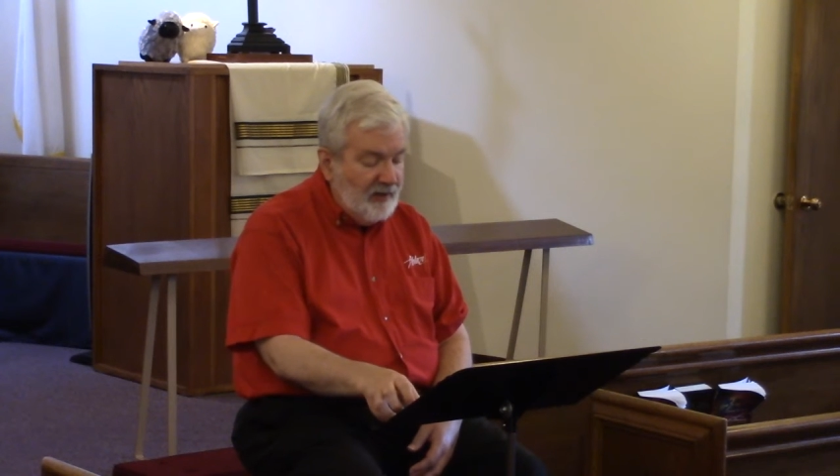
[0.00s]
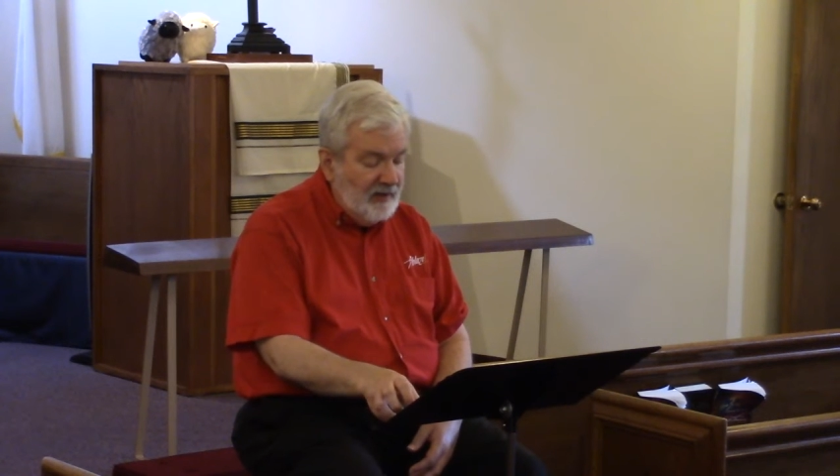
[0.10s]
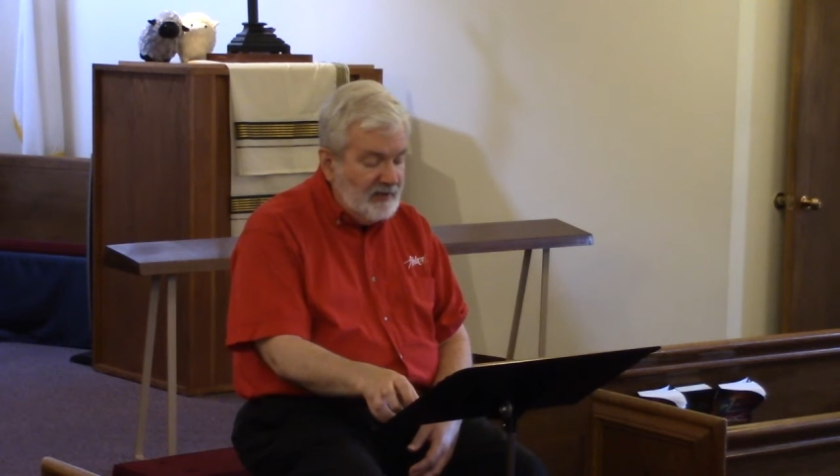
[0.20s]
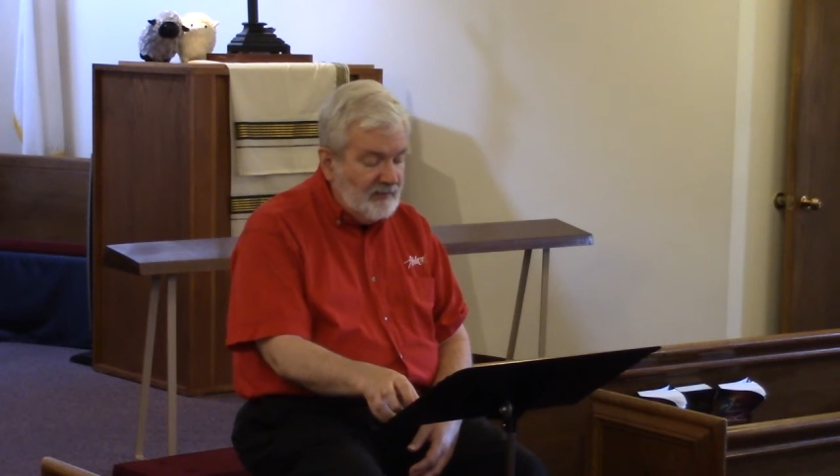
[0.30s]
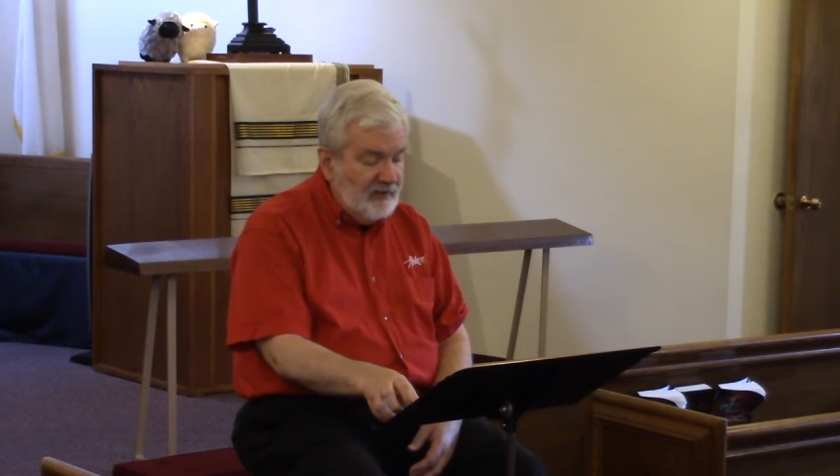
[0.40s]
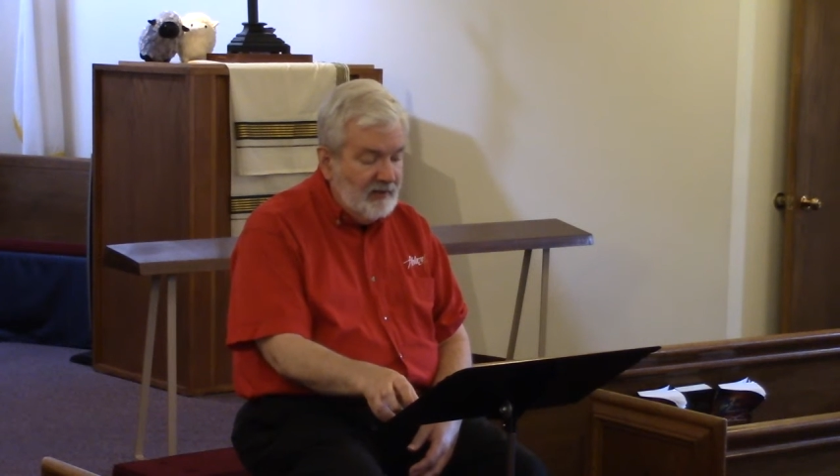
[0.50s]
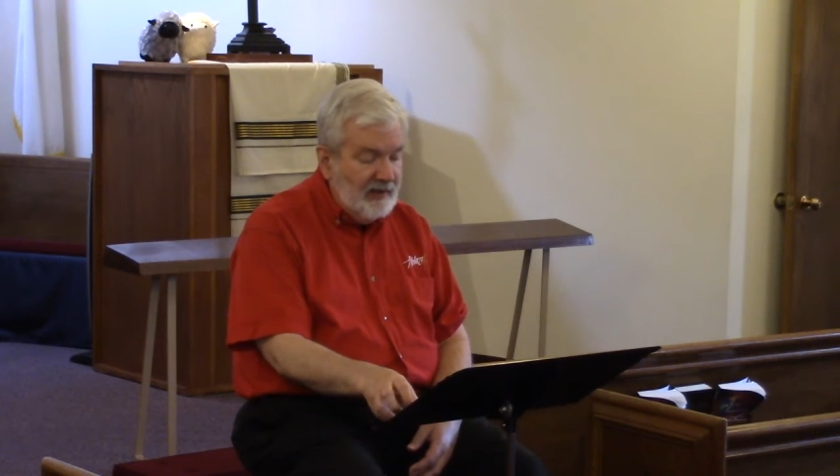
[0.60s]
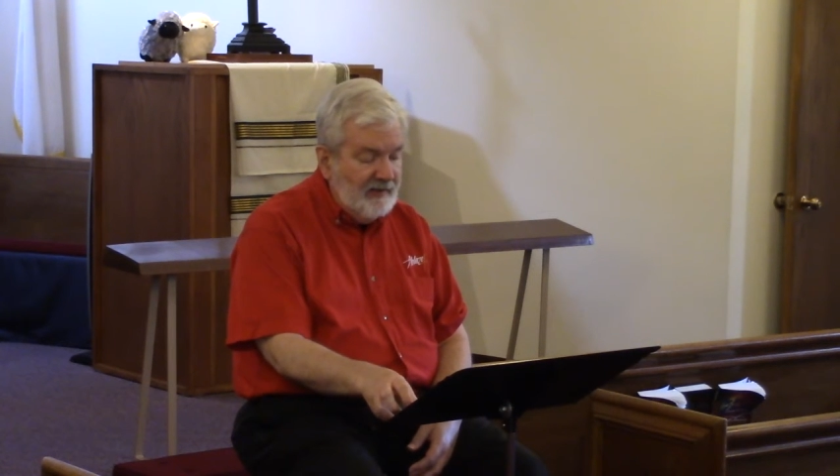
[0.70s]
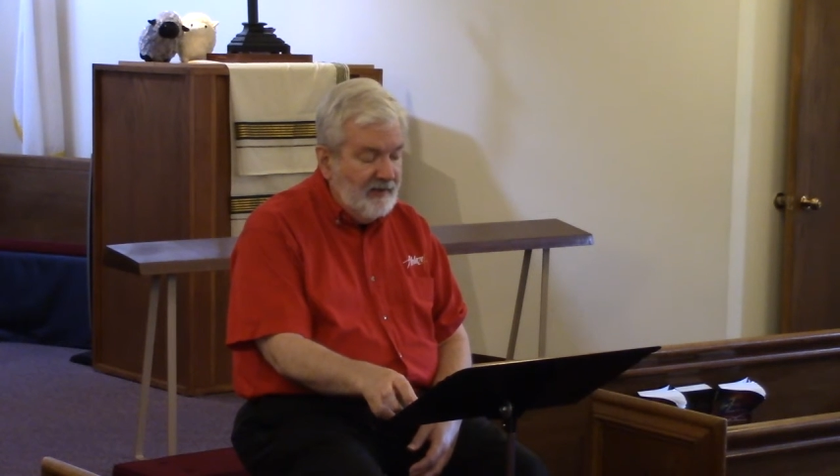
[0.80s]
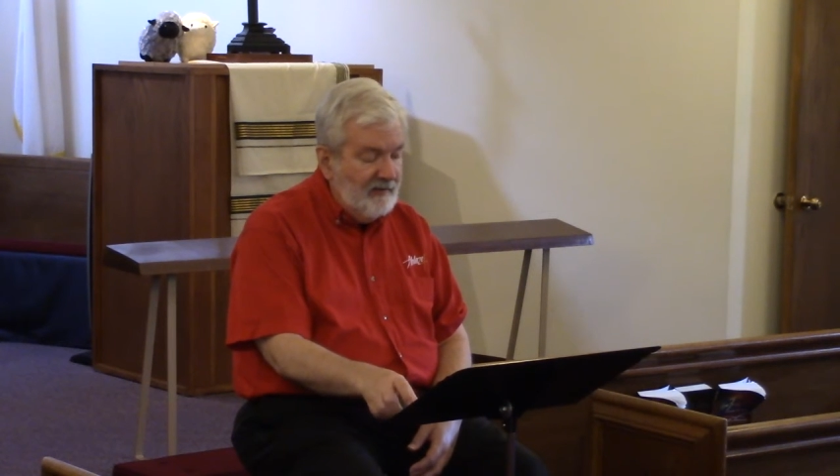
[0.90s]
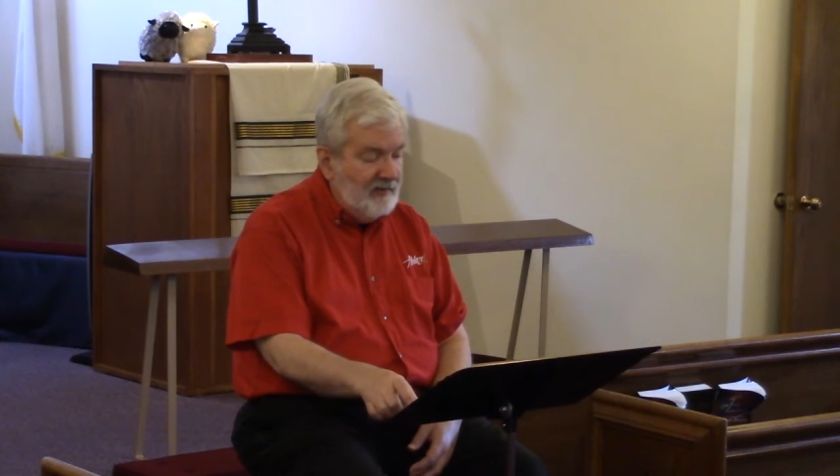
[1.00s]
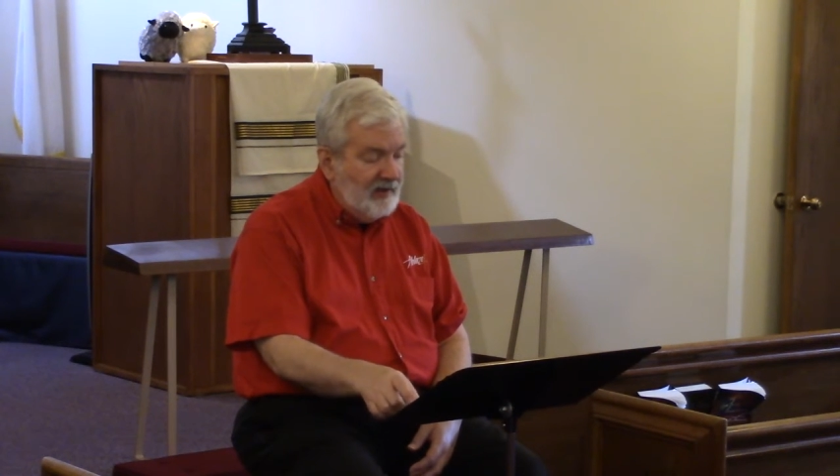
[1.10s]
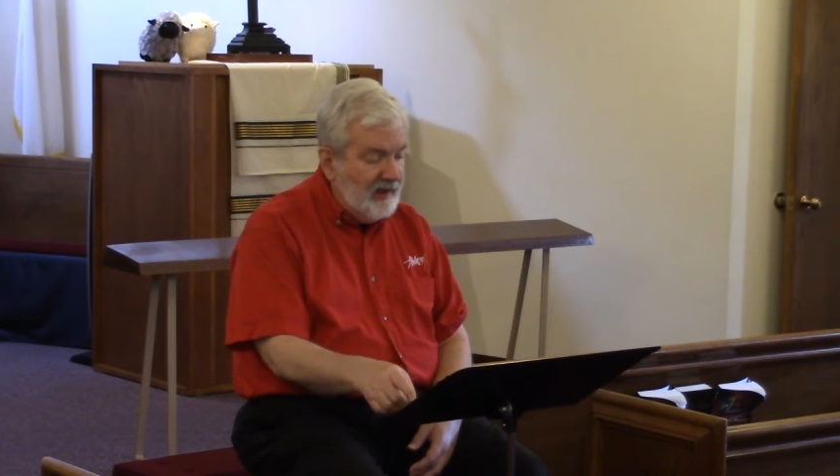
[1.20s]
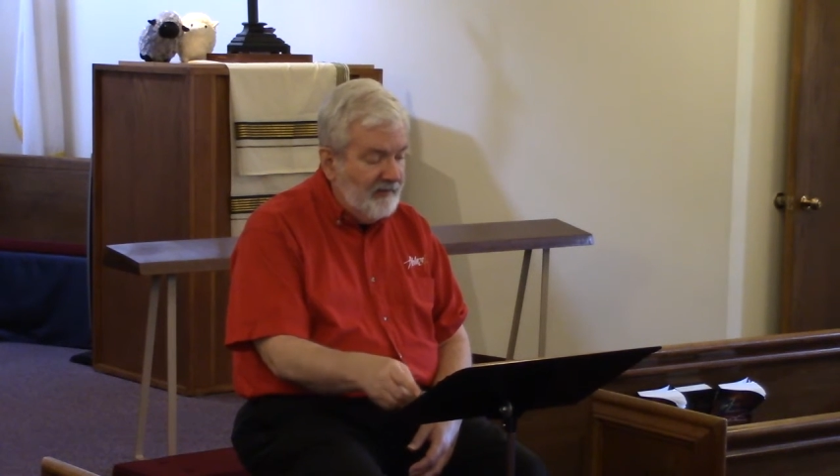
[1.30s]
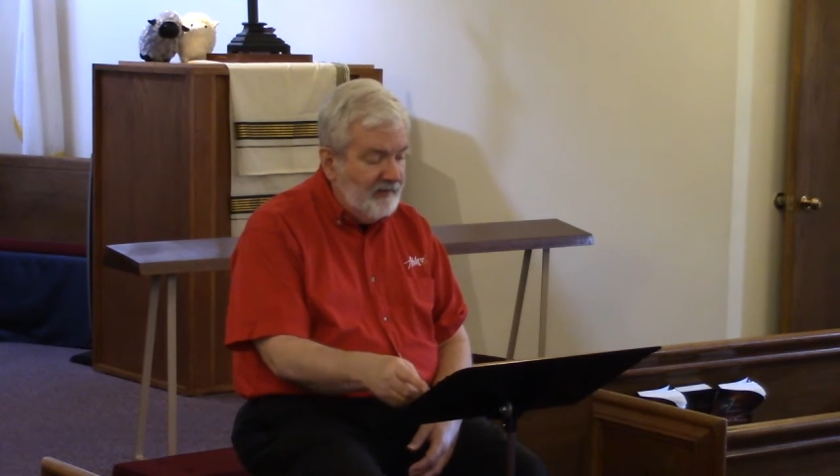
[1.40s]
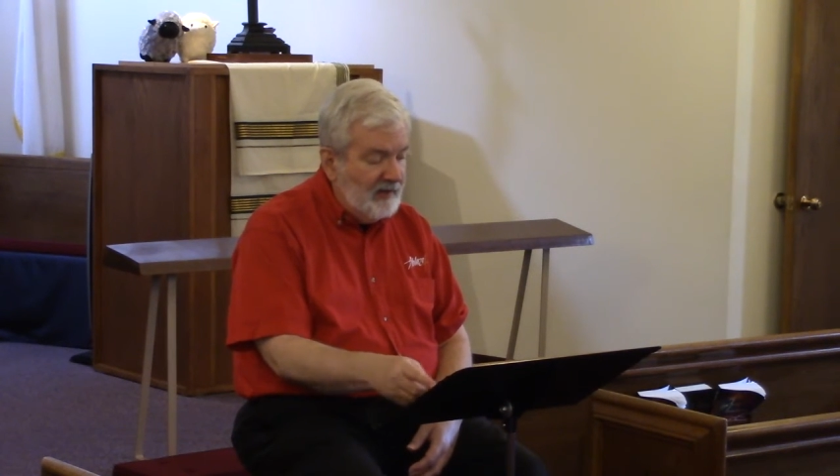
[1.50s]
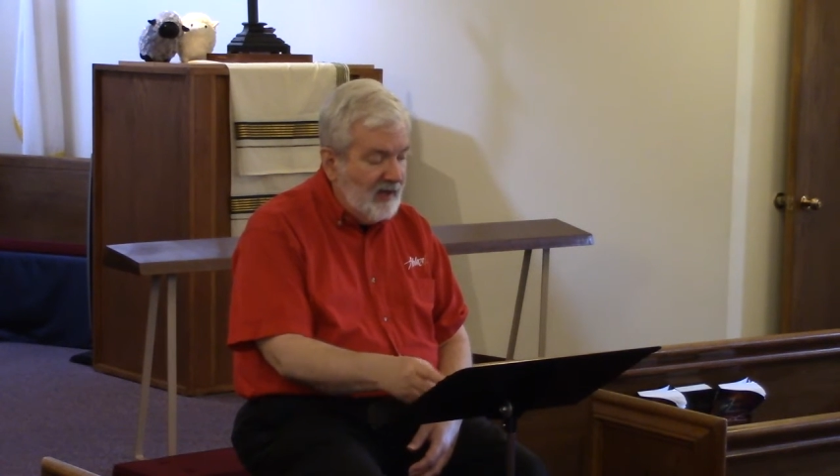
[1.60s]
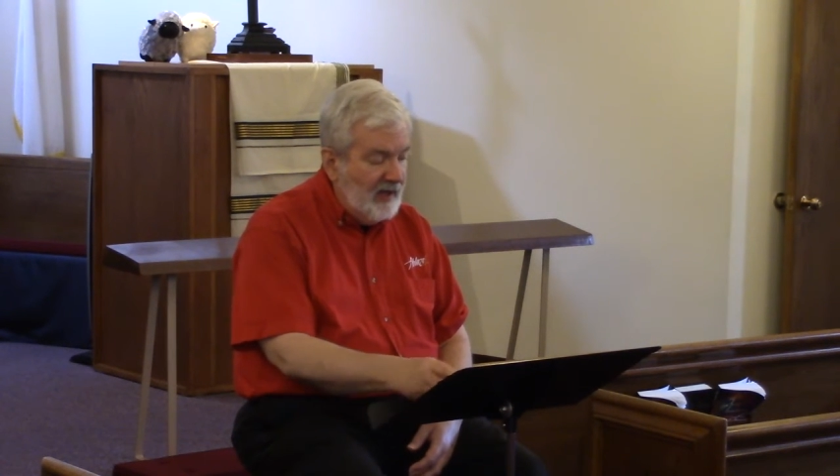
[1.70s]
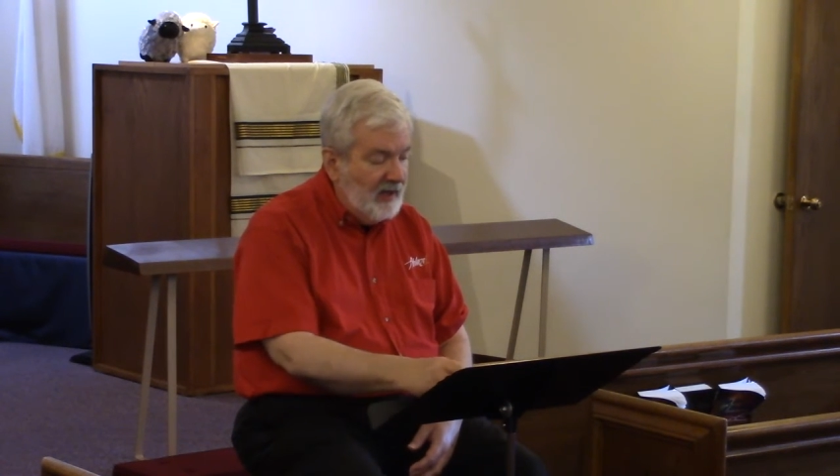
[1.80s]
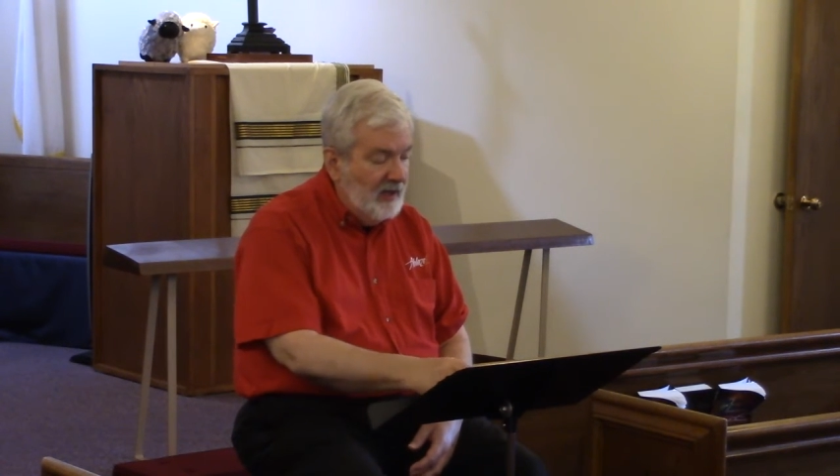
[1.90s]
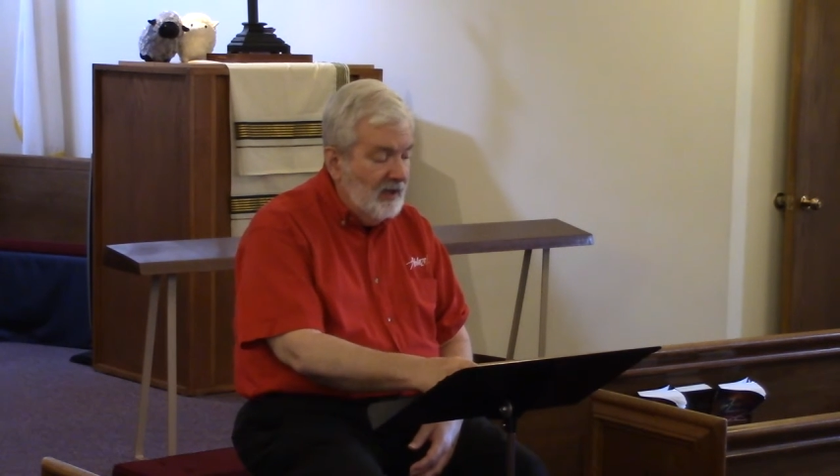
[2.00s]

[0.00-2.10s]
punishment or anything to Hezekiah,